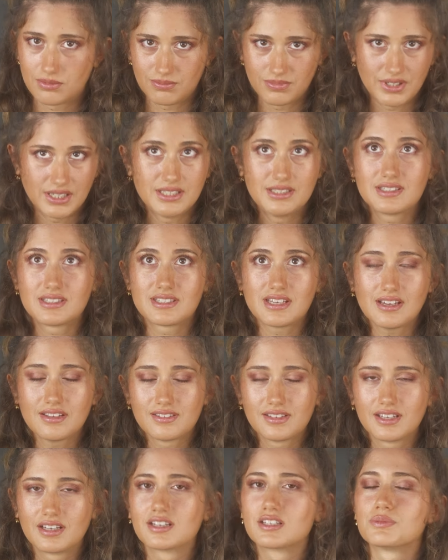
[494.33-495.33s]

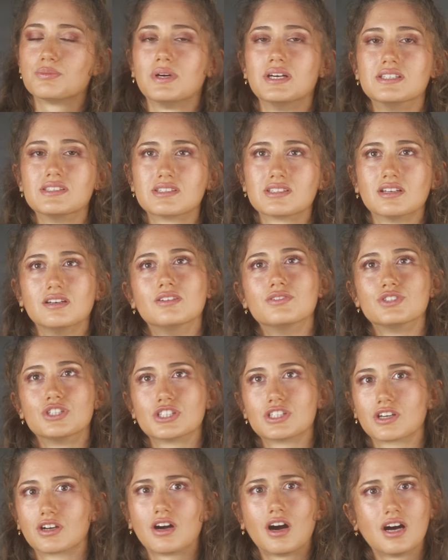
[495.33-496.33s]
insanely expensive, just
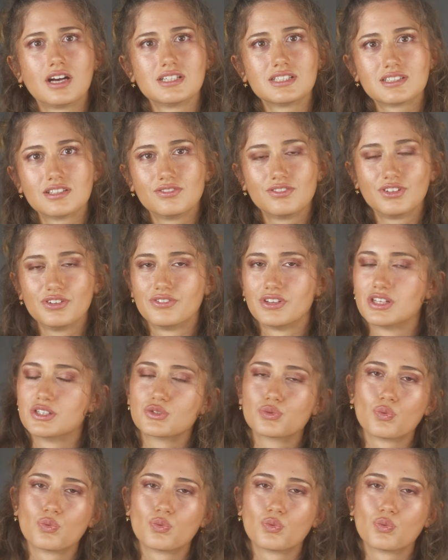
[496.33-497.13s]
the cost of living is